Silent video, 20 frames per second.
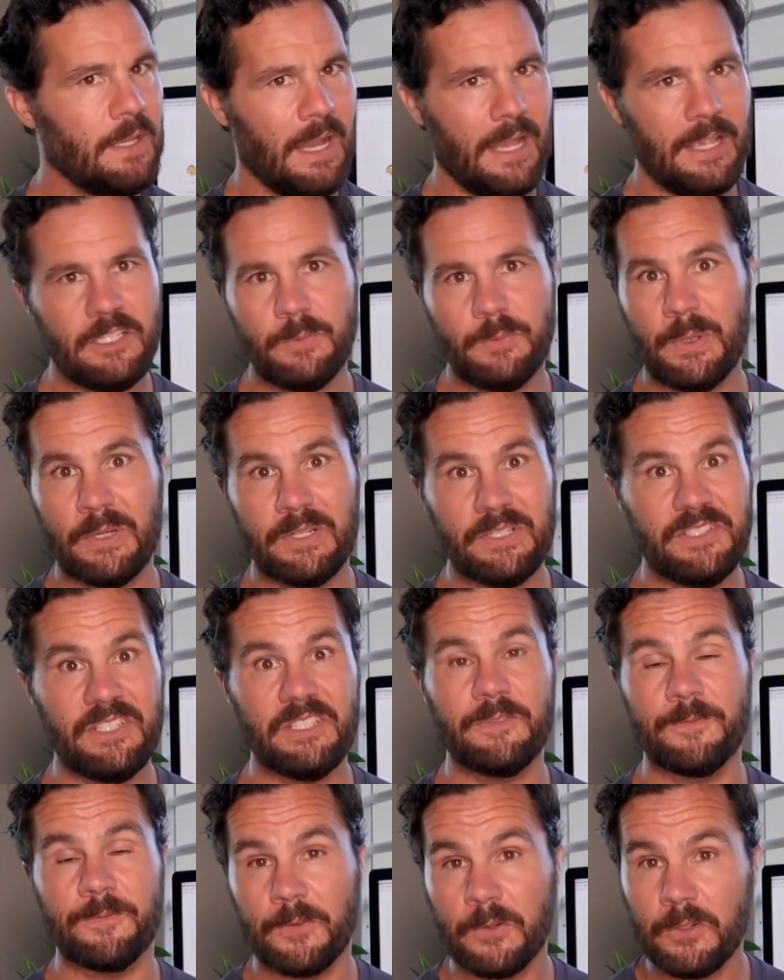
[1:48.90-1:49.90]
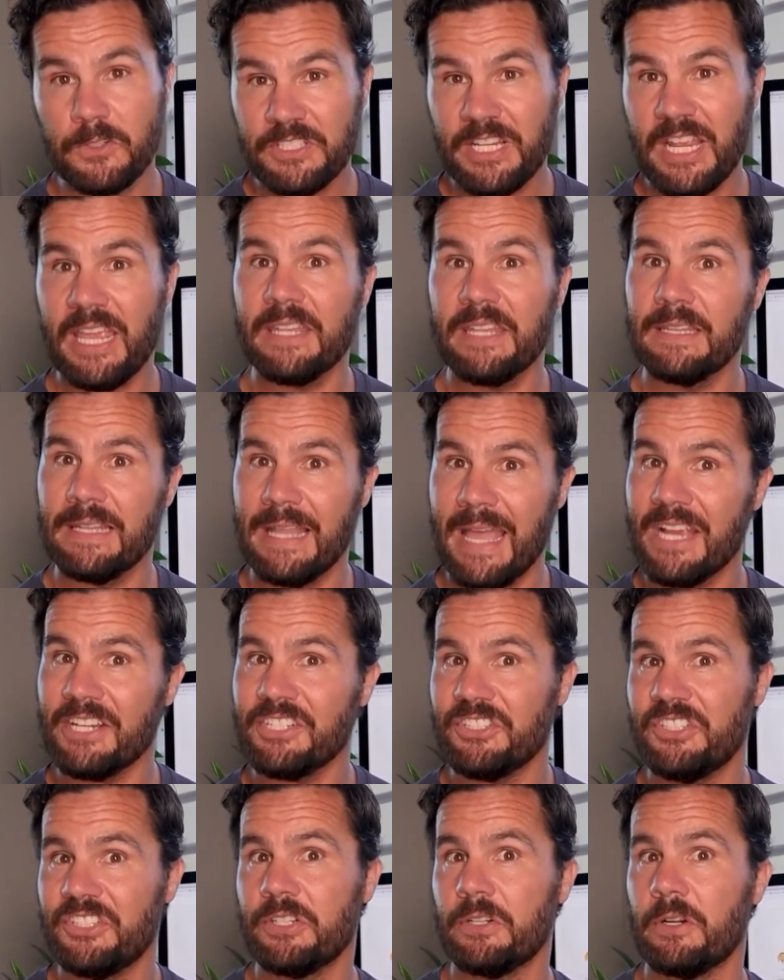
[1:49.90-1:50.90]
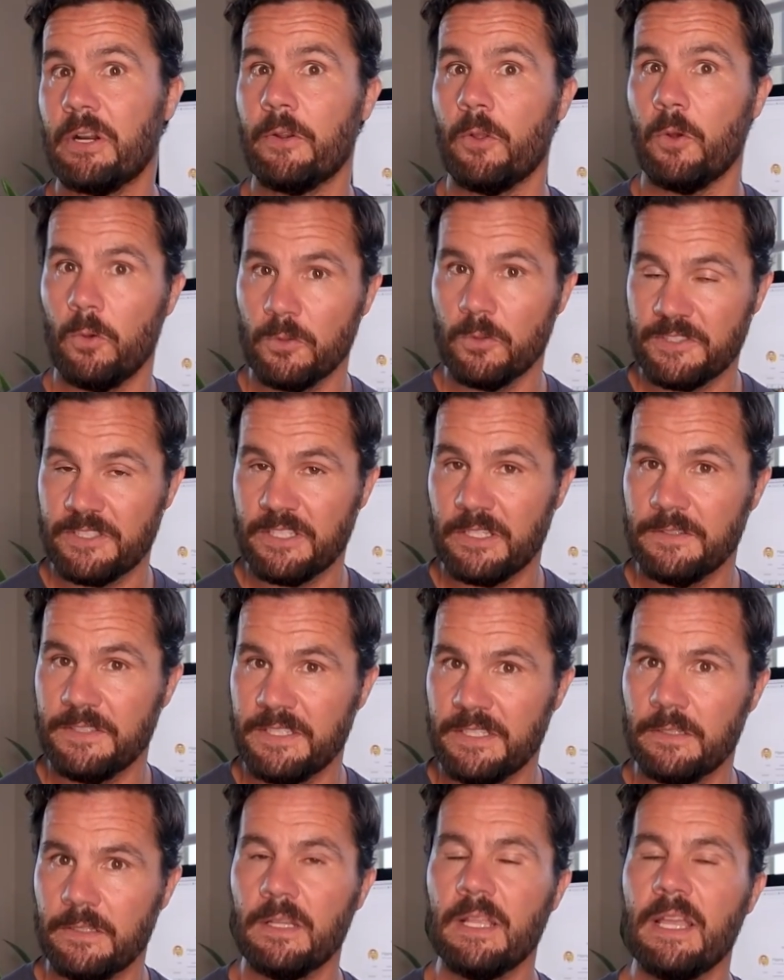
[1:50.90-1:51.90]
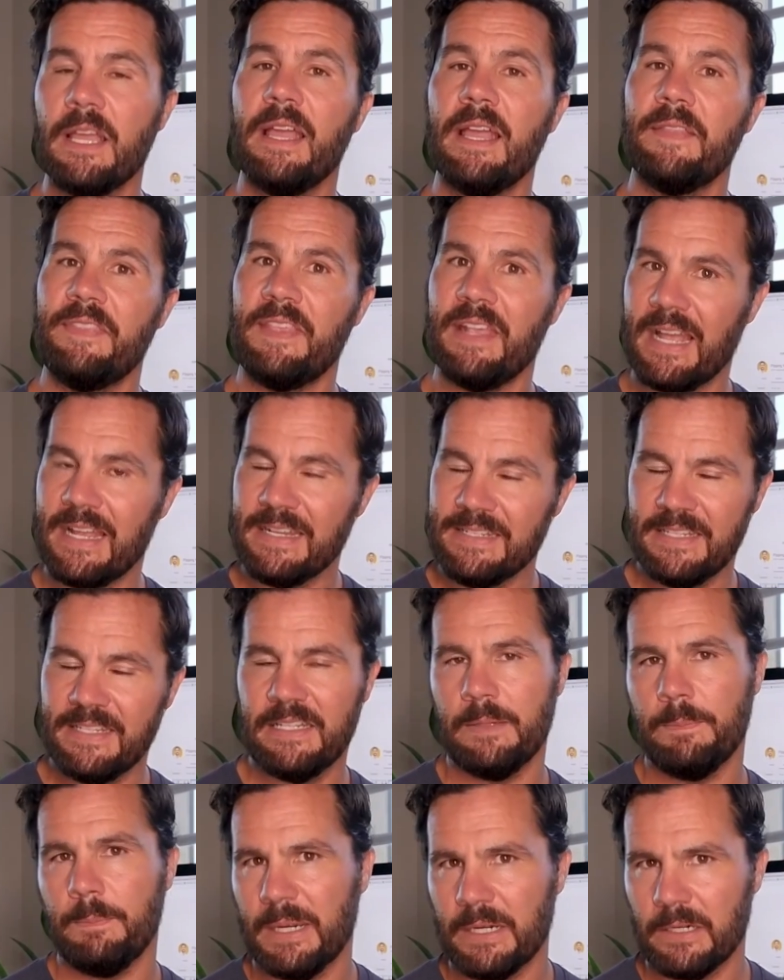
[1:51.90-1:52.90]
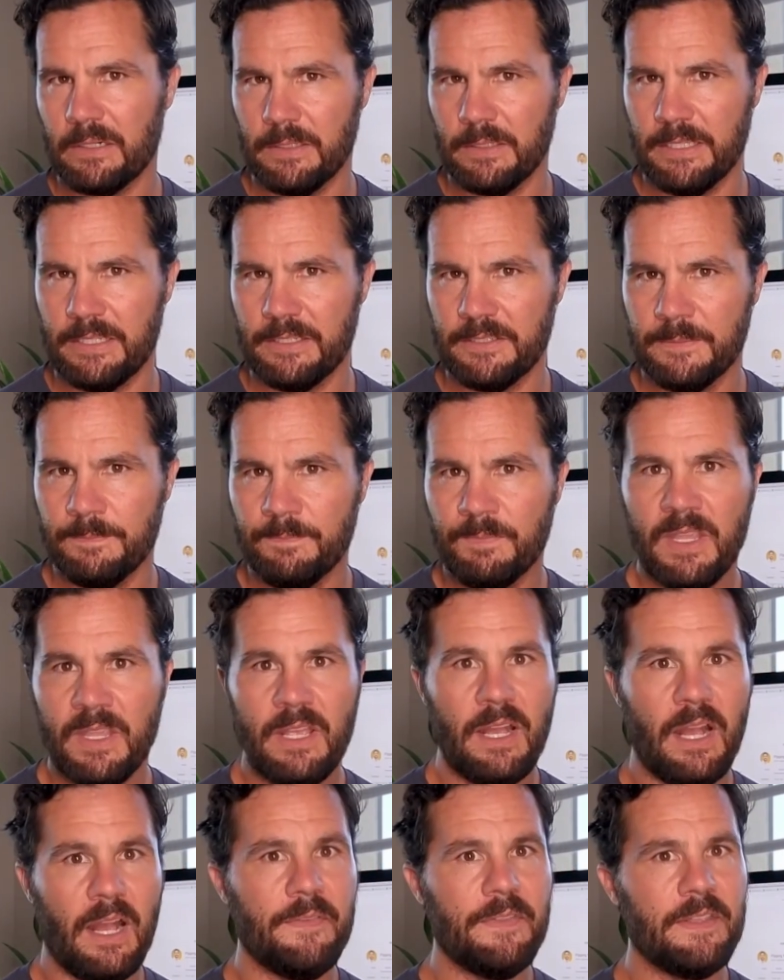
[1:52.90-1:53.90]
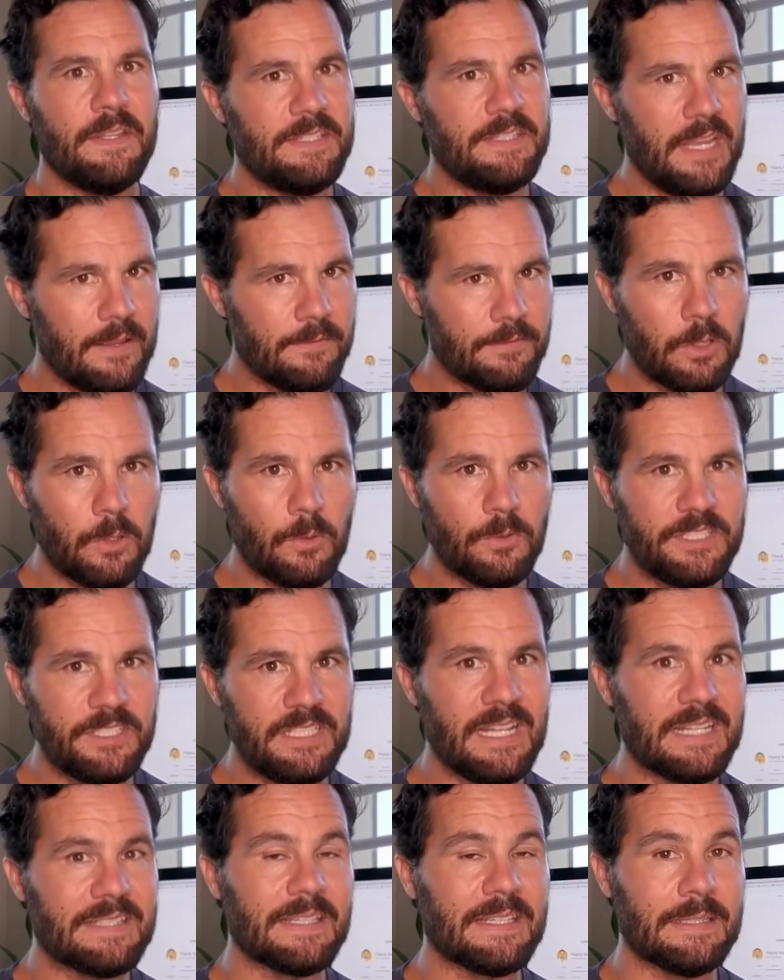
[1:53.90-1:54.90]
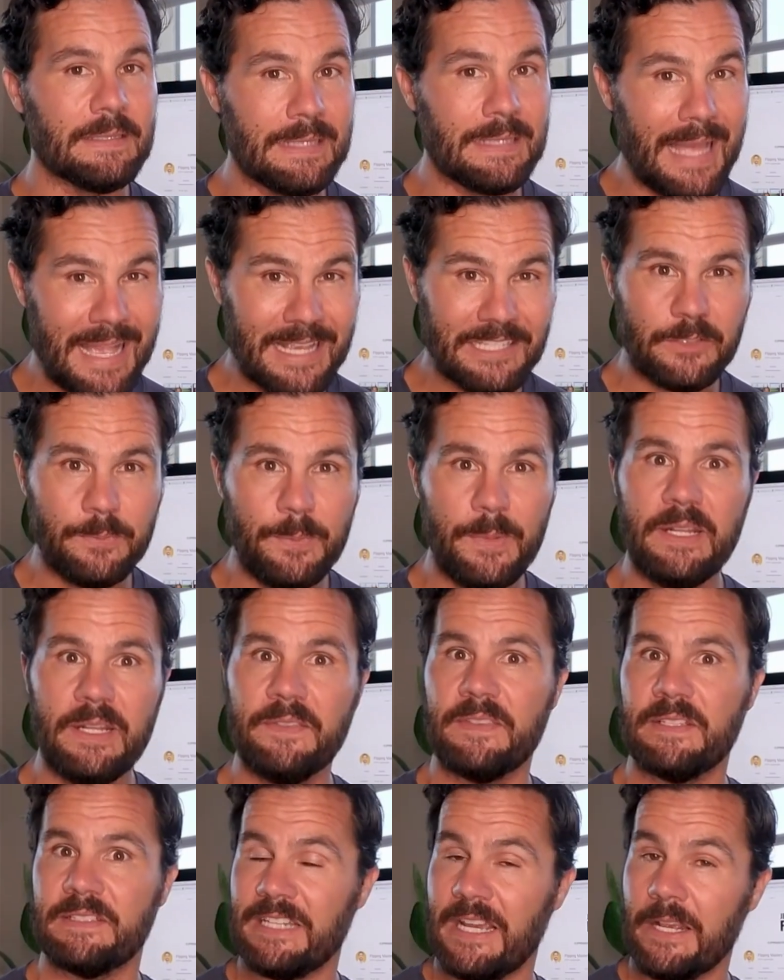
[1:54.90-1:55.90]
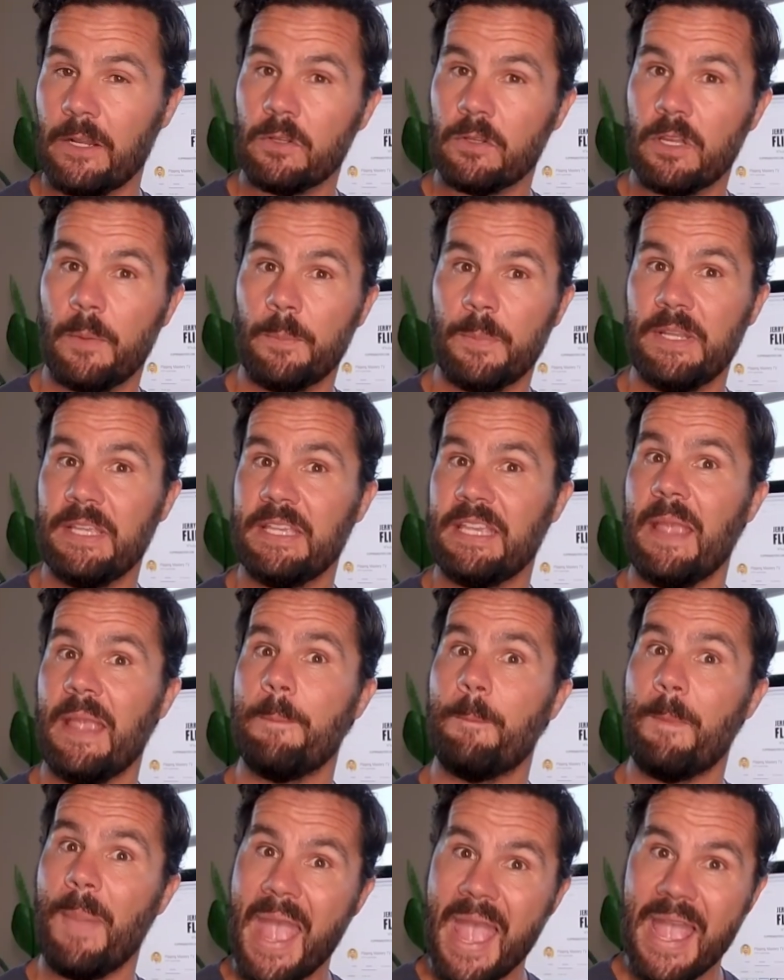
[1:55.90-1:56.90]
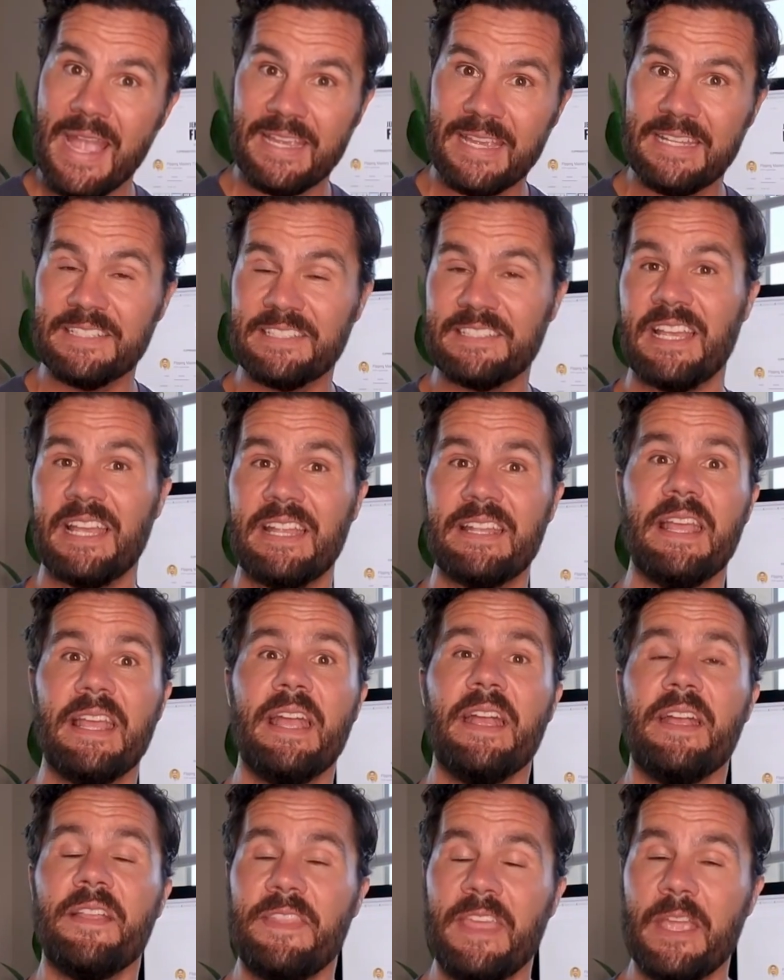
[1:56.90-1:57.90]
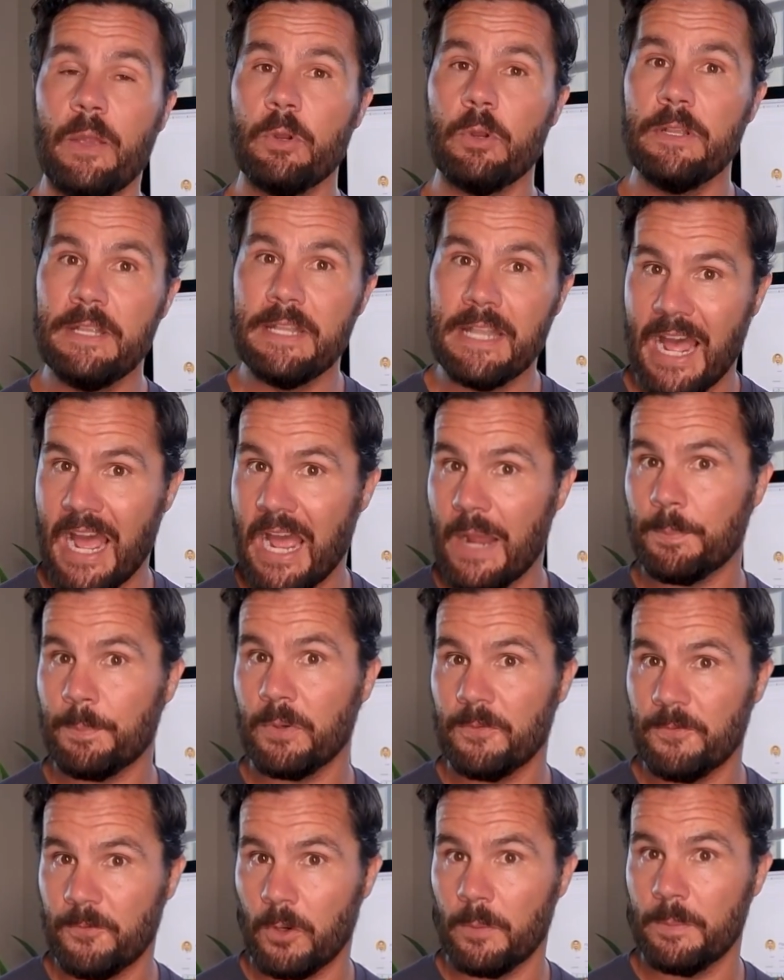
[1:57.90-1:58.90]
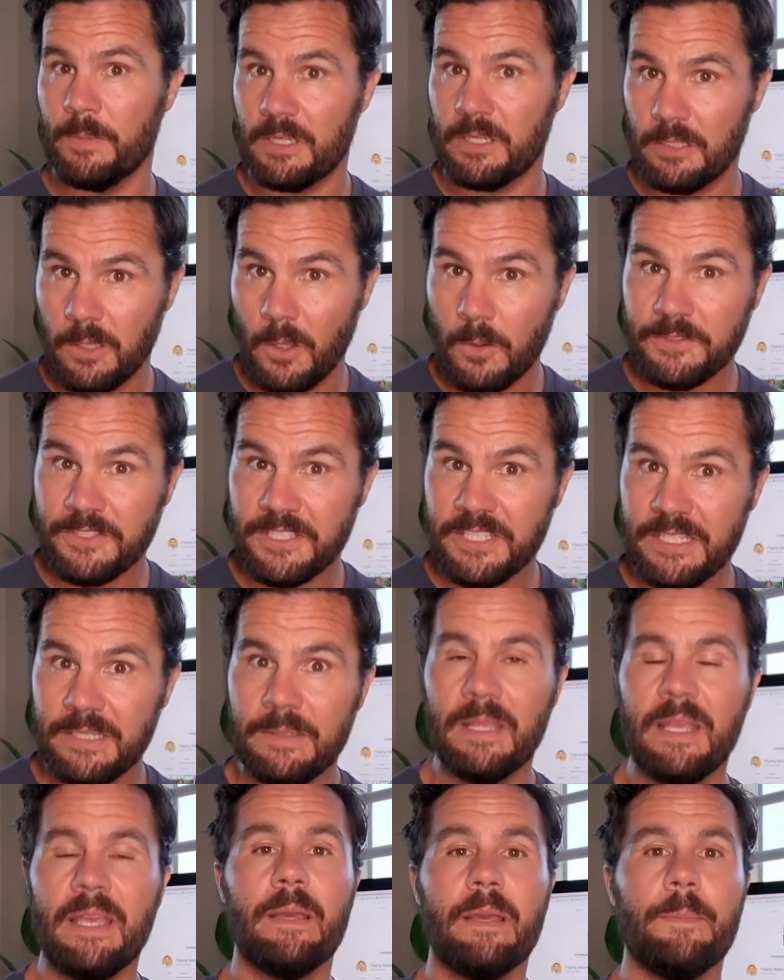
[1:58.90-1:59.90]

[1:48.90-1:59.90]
I experienced this firsthand last year on a wholesale deal that I did in Maryland. On the day of closing, at the last minute, the title company came back and said they would not perform the closing